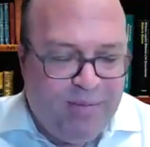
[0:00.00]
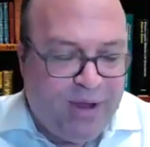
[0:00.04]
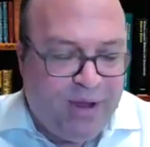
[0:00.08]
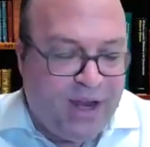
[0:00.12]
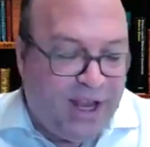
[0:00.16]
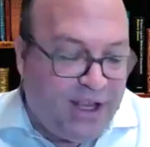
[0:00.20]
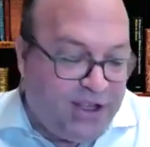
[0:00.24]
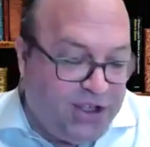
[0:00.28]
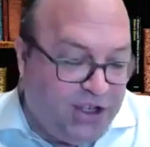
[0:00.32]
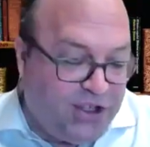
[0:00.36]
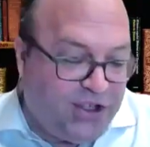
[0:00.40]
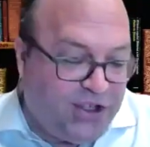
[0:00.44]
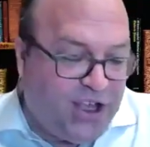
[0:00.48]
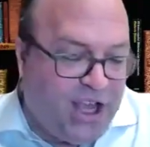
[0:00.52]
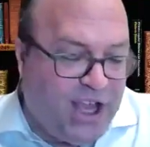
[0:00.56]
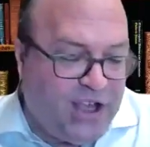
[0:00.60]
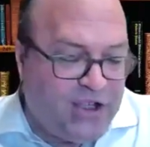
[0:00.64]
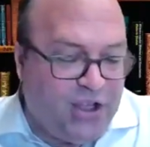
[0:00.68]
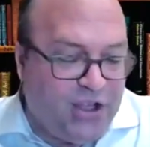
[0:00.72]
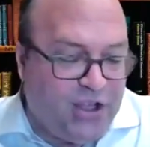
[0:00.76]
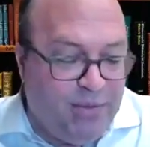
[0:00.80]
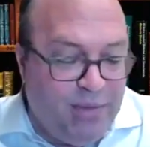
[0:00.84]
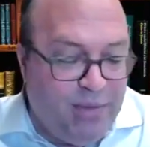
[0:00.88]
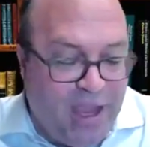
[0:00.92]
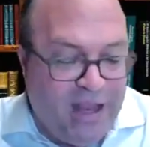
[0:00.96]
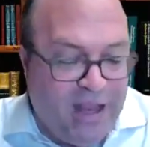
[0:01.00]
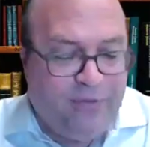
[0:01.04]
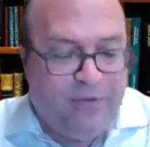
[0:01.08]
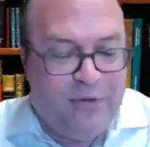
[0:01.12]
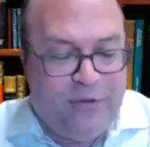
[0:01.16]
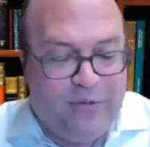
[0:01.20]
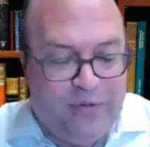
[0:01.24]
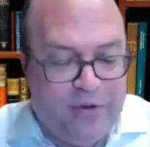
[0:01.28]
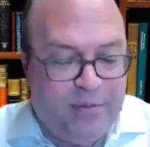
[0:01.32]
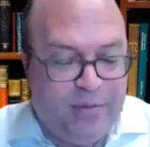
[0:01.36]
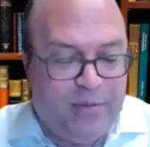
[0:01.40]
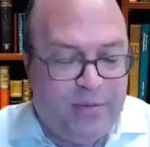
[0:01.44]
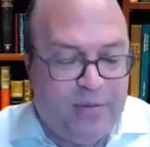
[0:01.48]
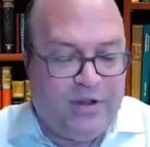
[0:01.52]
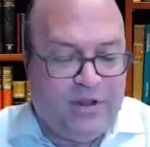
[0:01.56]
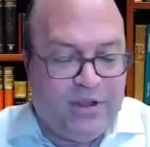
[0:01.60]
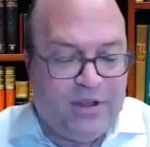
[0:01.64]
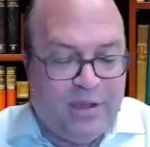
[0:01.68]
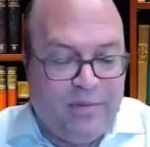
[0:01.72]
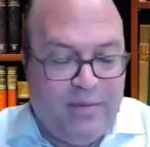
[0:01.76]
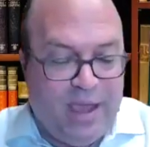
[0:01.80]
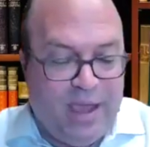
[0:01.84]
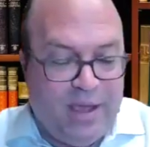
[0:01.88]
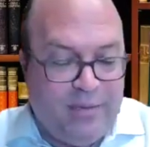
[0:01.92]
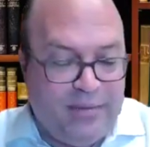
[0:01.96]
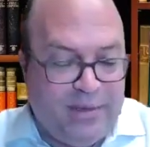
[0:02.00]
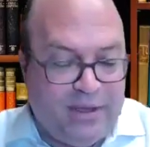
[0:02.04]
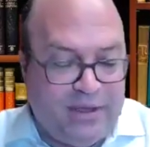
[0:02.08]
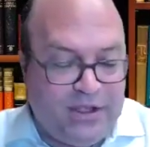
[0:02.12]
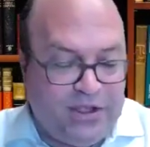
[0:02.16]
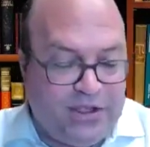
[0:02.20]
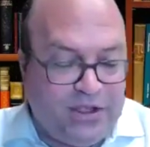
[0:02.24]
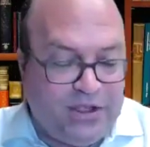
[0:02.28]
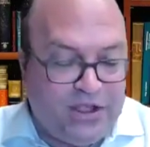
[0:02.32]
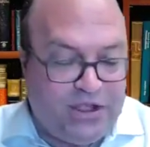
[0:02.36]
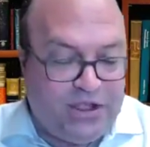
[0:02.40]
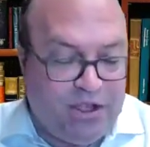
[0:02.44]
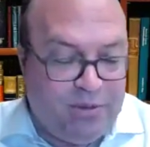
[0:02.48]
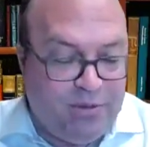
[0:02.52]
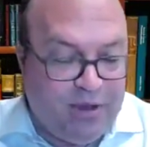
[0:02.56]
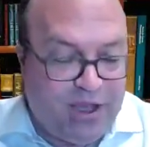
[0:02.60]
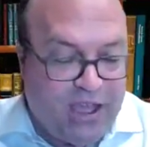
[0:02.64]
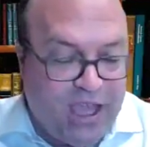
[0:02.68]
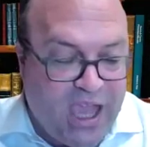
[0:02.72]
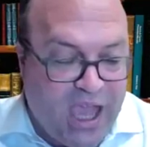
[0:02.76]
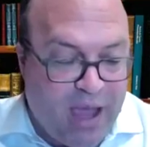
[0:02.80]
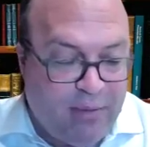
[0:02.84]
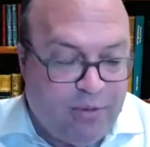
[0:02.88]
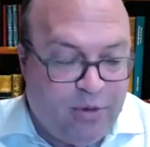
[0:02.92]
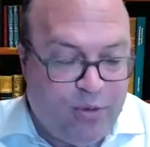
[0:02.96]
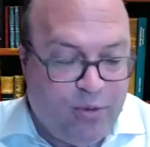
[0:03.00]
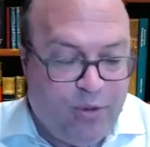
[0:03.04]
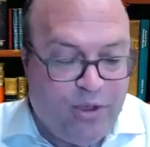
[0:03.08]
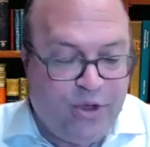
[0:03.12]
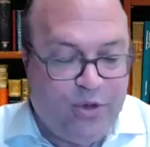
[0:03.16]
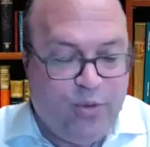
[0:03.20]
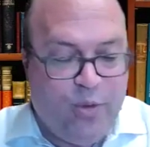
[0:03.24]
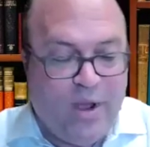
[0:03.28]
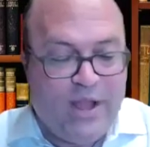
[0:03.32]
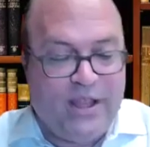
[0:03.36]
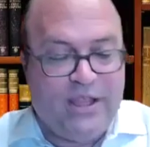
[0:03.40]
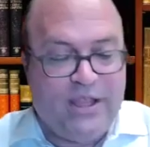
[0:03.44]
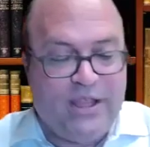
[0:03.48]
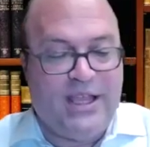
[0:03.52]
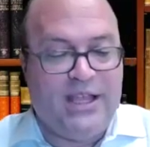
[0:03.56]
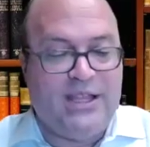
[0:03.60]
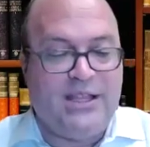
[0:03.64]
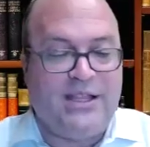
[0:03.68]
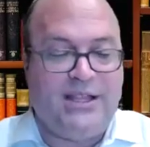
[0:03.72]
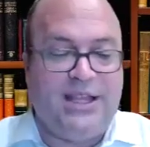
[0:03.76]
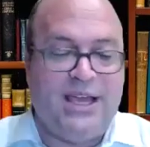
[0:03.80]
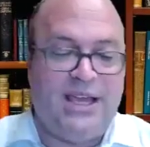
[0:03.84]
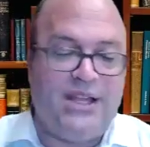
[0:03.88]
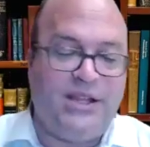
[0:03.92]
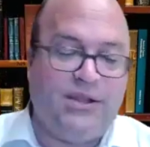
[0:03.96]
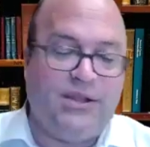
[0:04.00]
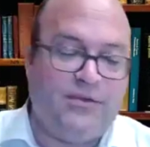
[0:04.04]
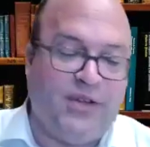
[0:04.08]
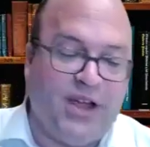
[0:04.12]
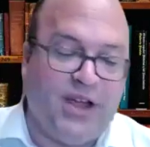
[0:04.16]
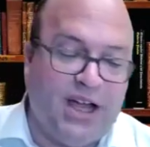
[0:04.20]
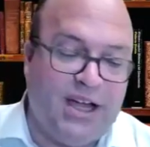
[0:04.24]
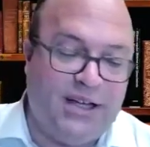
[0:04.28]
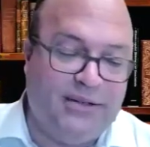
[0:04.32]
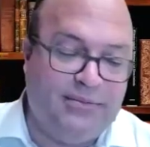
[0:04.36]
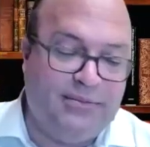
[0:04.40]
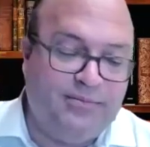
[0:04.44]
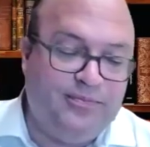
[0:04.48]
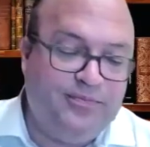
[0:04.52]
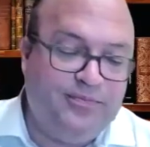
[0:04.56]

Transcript: But as he says, the main fulfillment of the commandments is to be kept when dwelling in the land of God.